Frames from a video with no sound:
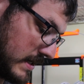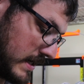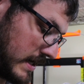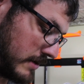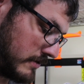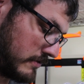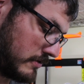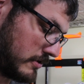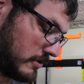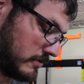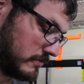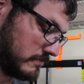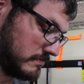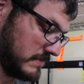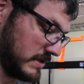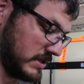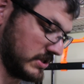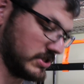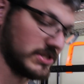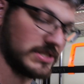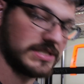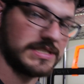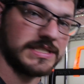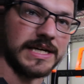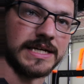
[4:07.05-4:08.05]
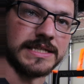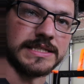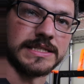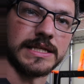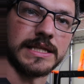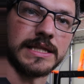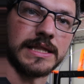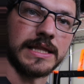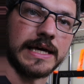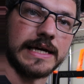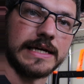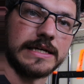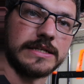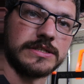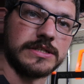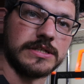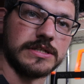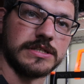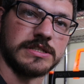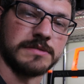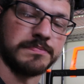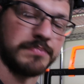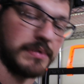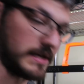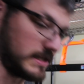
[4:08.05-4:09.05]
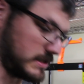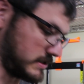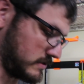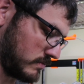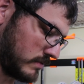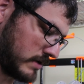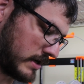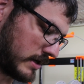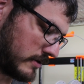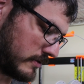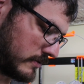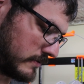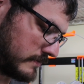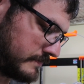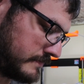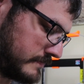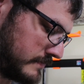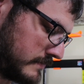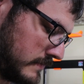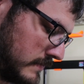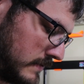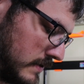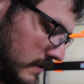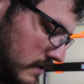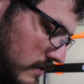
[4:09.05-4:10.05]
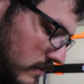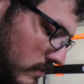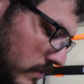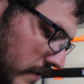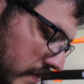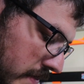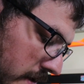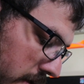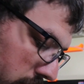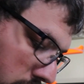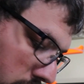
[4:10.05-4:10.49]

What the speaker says: I don't know. It just doesn't like to splice well with